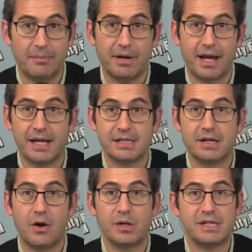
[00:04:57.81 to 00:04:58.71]
But I guess
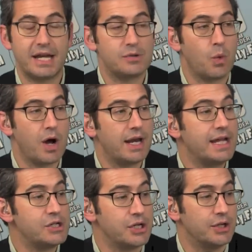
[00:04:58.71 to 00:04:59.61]
it always takes one
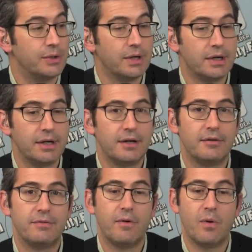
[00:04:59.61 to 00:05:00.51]
issue
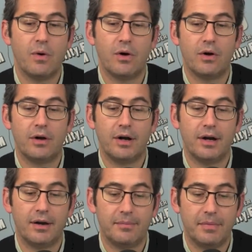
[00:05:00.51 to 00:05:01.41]
for
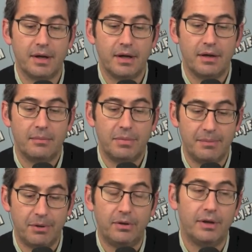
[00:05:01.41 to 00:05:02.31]
um,
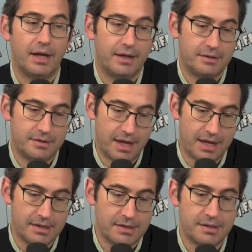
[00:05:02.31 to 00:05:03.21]
people and
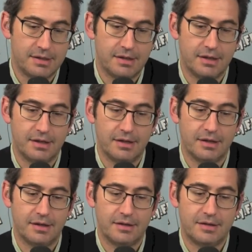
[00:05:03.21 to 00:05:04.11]
kids
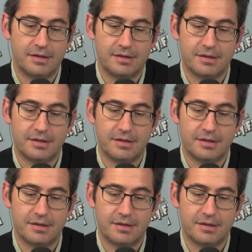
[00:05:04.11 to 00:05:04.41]
uh, to to